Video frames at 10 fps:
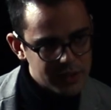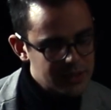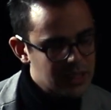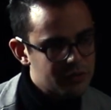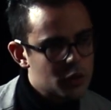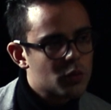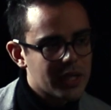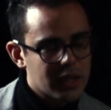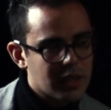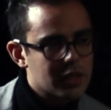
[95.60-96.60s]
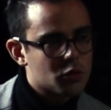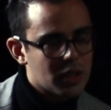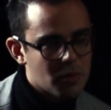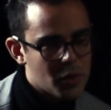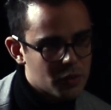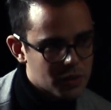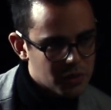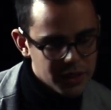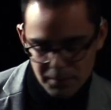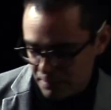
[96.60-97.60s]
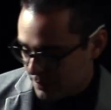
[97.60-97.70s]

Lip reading: see if you recognize what I'm about to play.